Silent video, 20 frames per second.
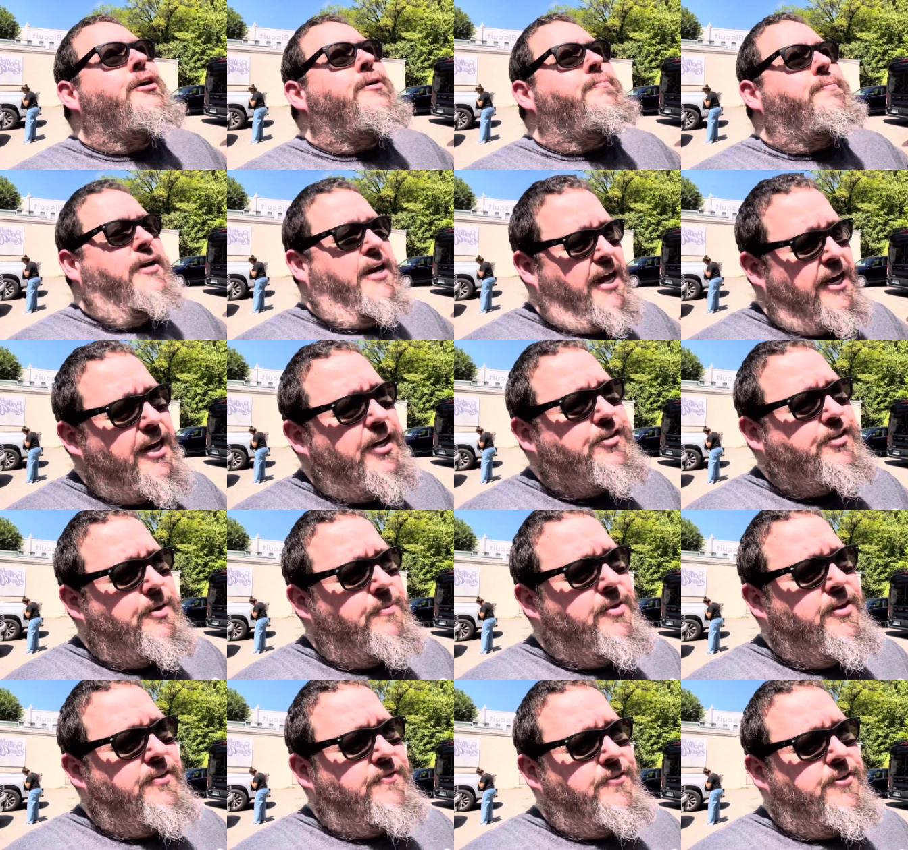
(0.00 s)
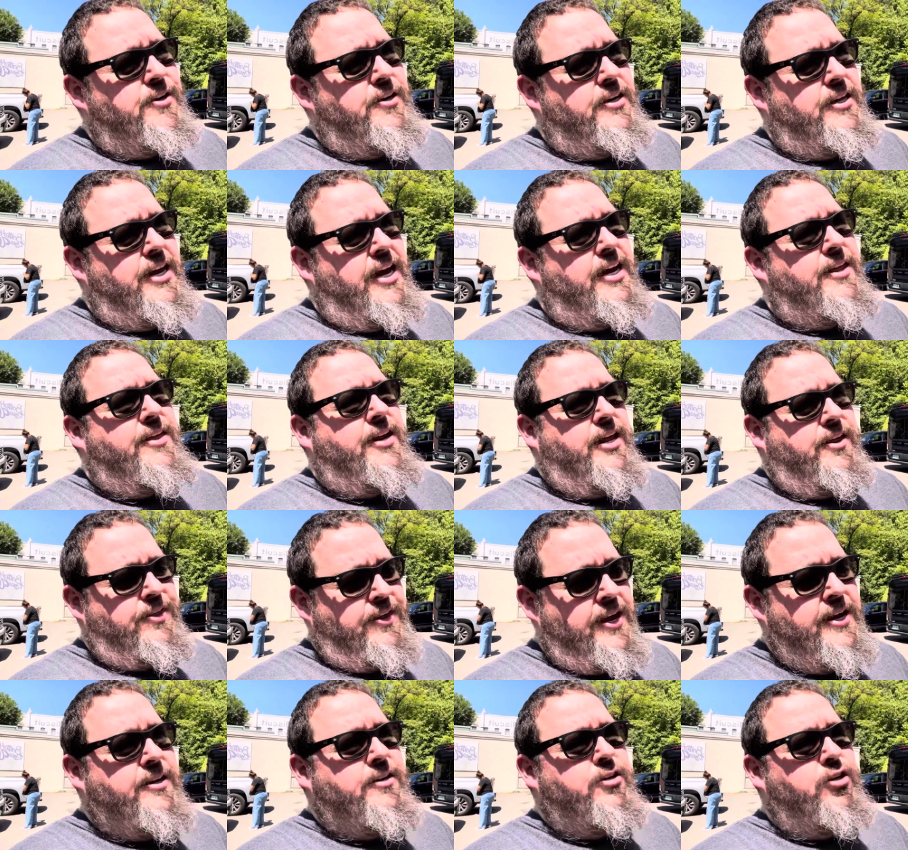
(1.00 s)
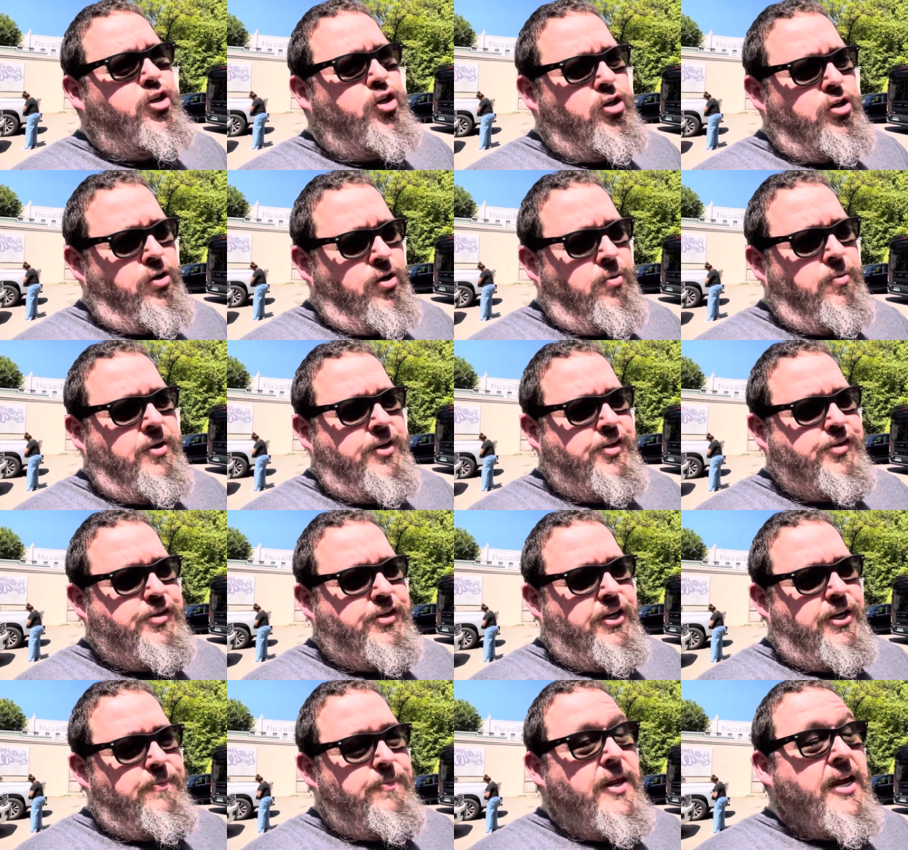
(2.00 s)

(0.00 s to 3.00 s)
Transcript: But I got something for you today that I think you're gonna wanna see.